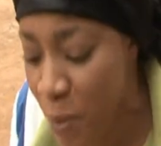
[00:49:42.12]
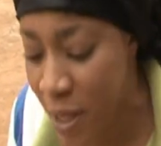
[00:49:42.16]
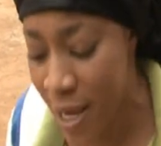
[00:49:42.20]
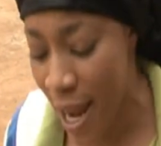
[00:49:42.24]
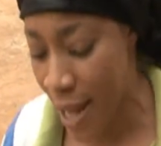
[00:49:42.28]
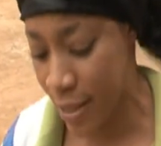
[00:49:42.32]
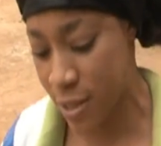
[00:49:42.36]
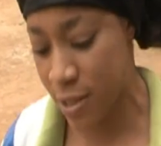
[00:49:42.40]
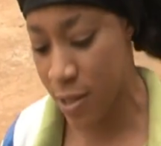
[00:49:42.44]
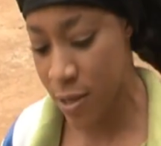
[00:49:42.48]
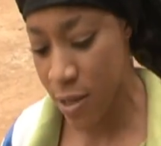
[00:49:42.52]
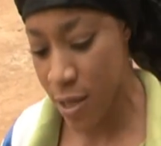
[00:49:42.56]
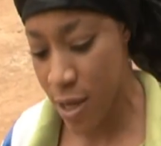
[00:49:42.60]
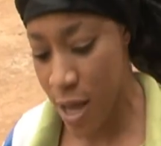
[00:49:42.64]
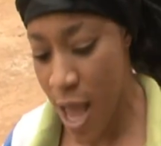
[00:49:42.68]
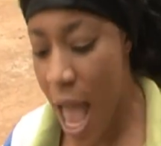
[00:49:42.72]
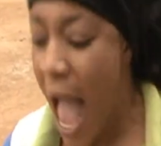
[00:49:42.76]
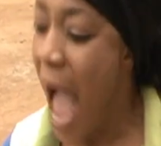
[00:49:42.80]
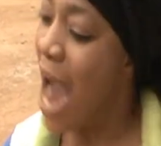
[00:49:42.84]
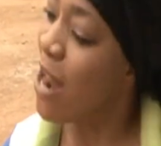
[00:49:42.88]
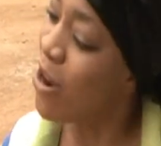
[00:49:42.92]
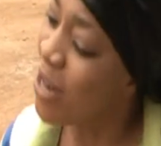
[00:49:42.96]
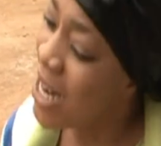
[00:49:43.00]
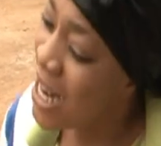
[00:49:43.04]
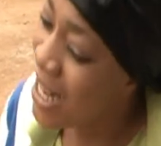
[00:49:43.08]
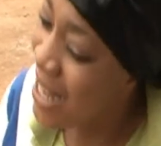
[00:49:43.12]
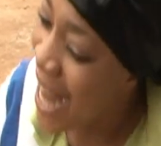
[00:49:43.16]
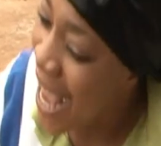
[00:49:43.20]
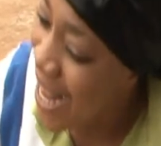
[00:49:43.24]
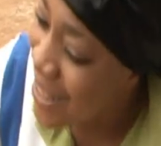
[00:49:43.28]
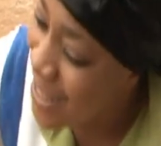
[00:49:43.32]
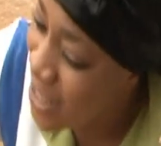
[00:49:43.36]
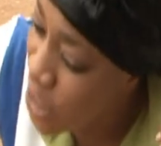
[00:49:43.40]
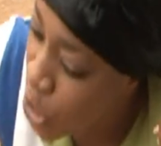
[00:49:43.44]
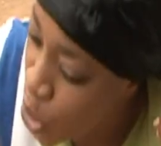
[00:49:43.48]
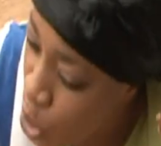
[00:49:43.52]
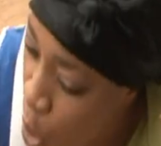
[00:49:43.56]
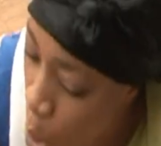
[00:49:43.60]
you be that. I don't
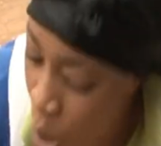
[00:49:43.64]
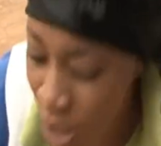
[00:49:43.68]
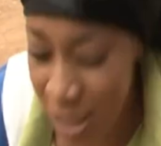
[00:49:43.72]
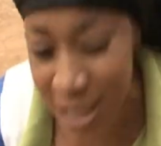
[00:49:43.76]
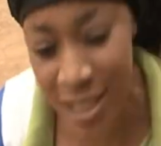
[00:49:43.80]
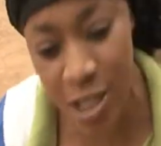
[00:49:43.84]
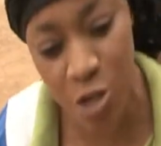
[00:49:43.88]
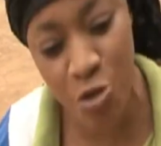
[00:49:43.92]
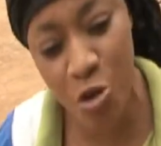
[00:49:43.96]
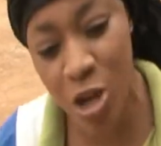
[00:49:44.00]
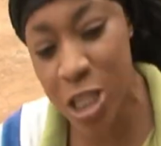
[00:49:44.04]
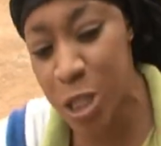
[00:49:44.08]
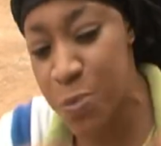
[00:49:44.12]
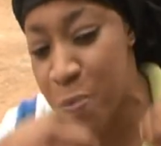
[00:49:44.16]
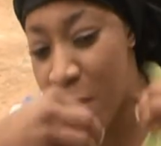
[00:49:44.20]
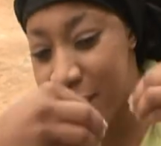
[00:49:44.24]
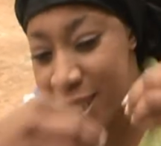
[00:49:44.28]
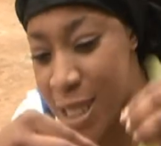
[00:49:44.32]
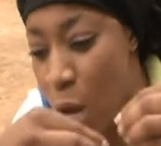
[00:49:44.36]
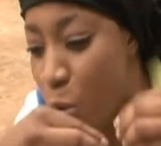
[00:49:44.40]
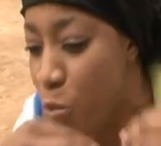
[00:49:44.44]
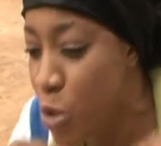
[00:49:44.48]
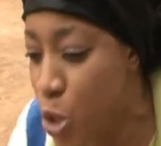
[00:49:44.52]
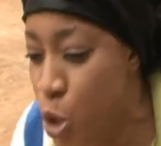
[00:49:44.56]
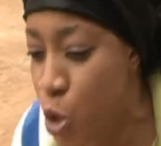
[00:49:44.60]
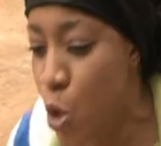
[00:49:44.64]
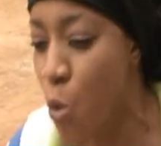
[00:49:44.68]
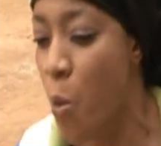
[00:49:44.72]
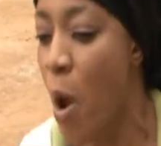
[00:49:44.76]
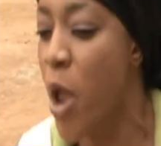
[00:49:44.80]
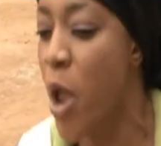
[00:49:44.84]
like discuss serious matter with